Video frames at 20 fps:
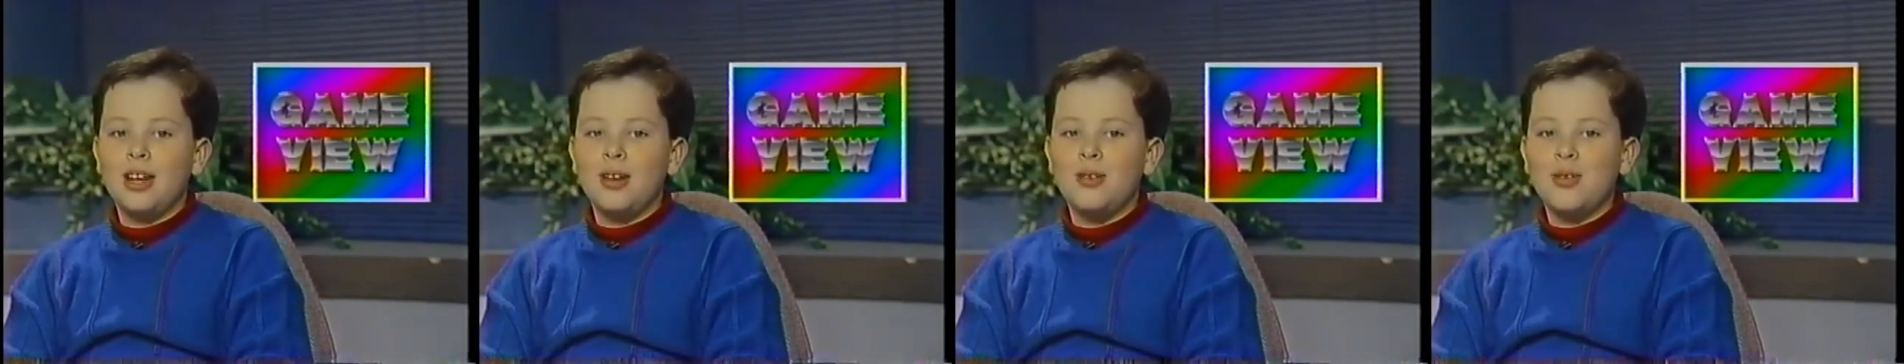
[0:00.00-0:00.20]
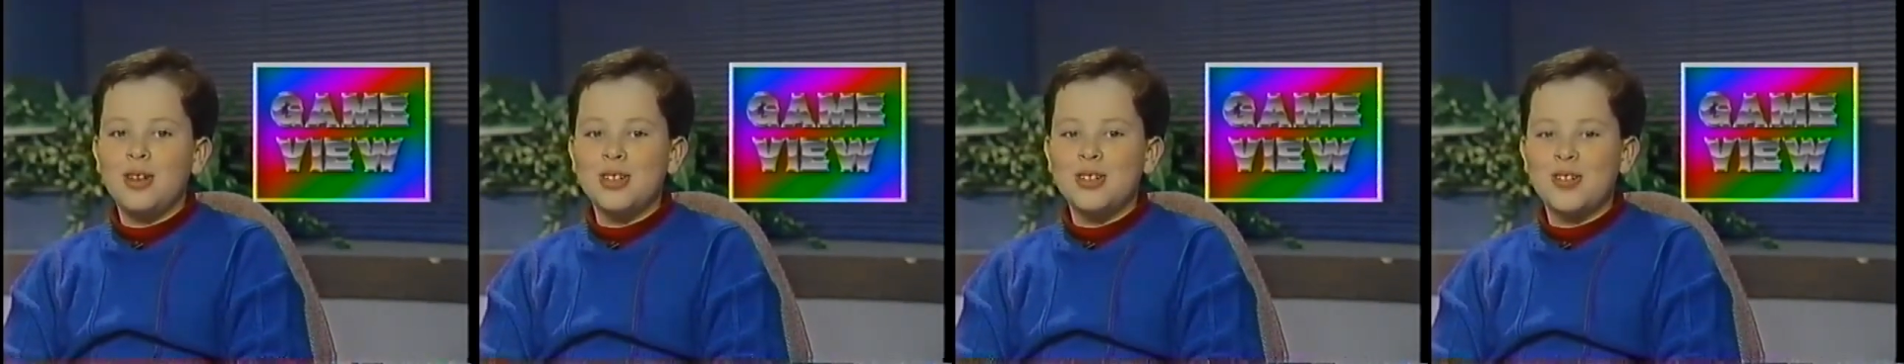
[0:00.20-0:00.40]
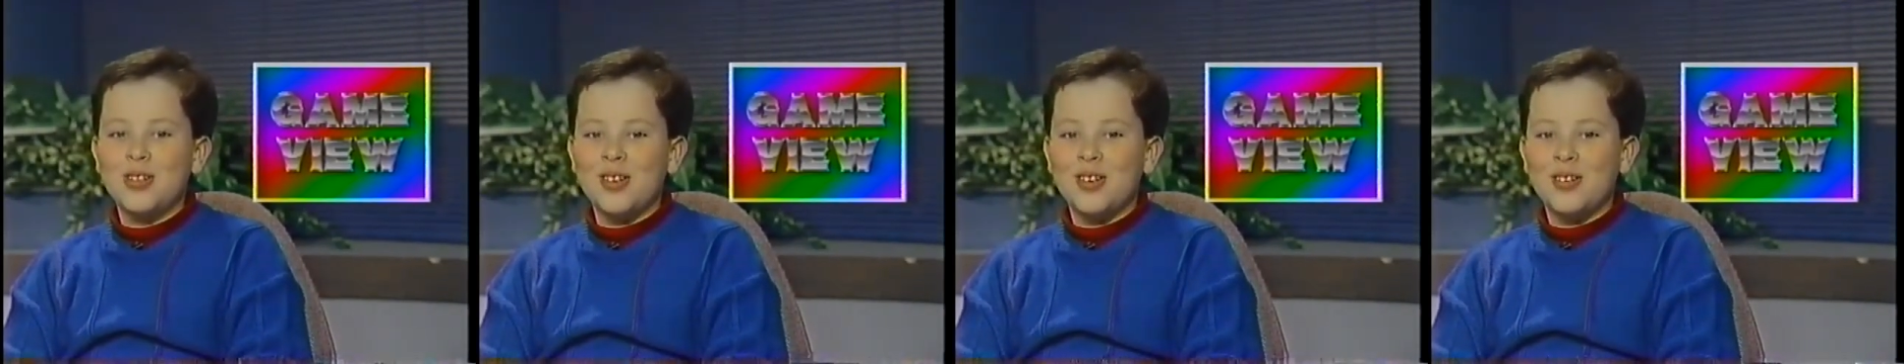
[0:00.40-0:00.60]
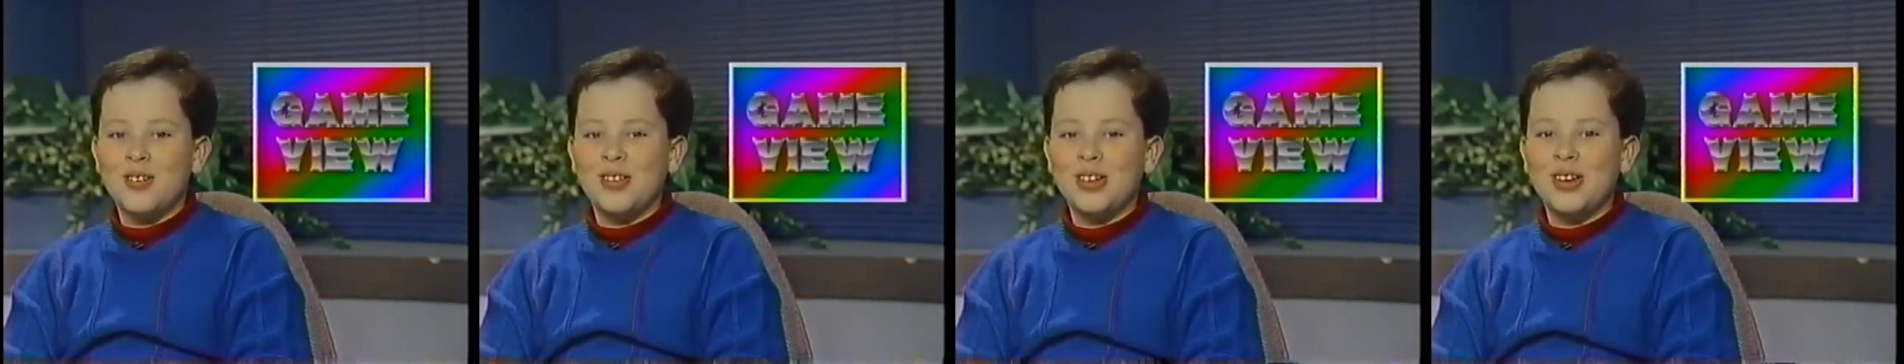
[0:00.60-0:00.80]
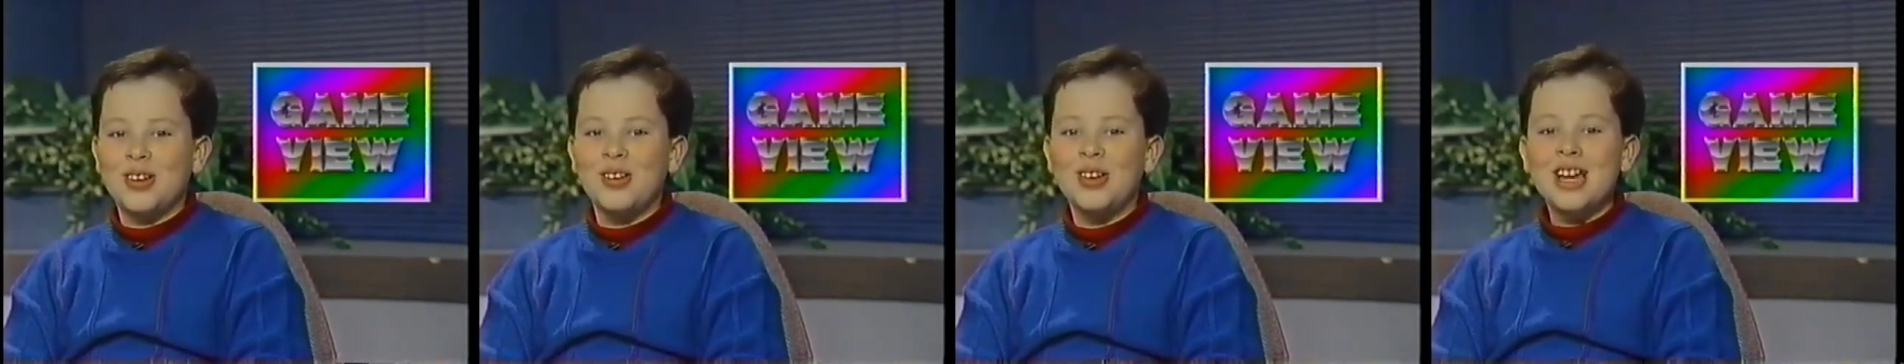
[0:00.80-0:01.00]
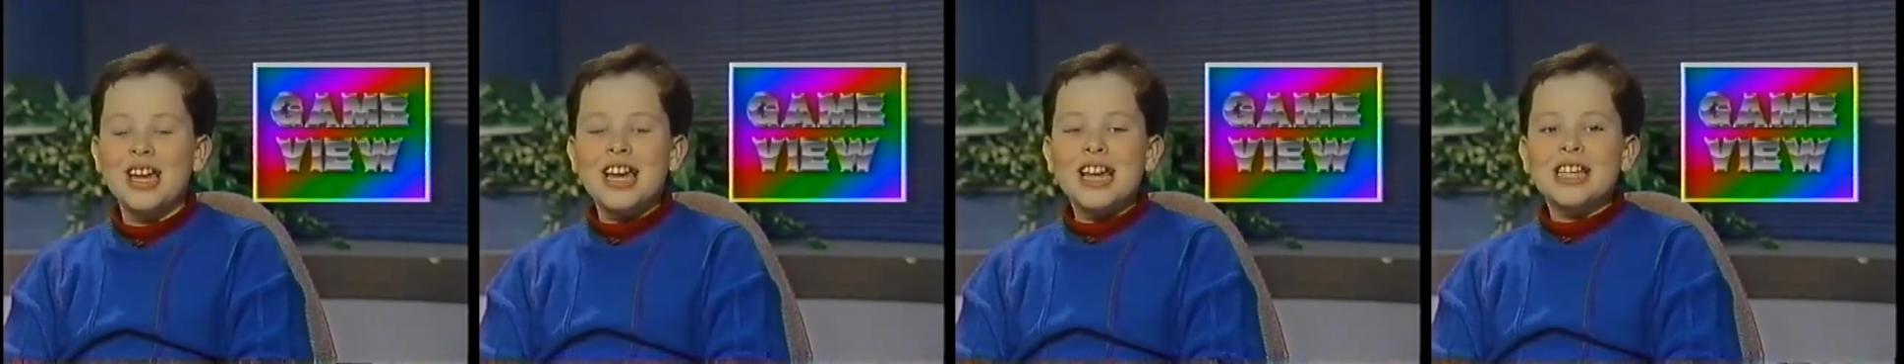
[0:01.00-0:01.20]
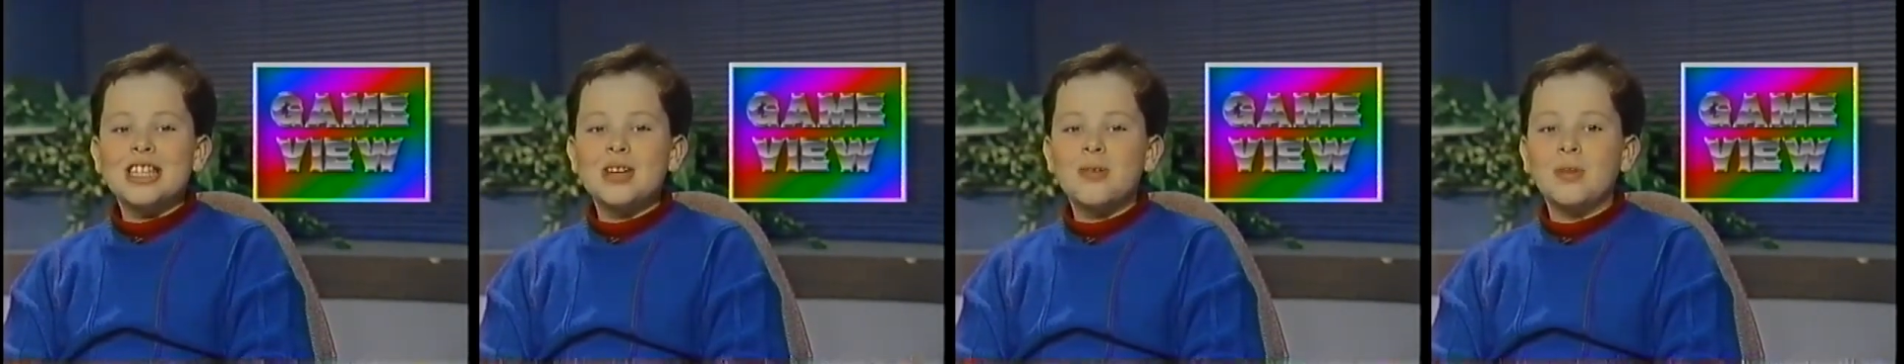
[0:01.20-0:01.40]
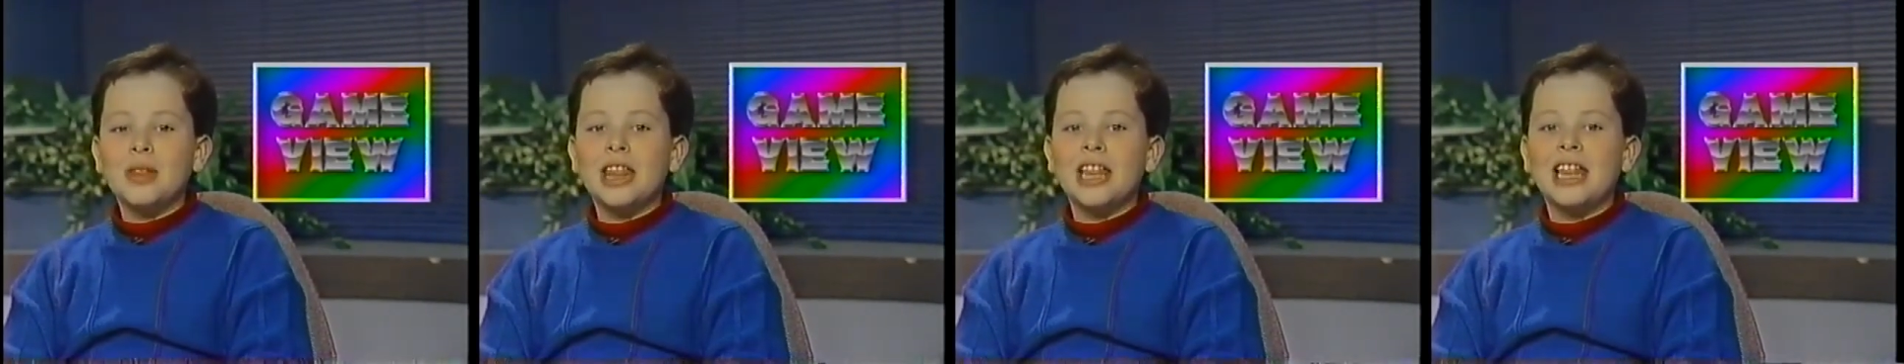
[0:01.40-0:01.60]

in which we review some of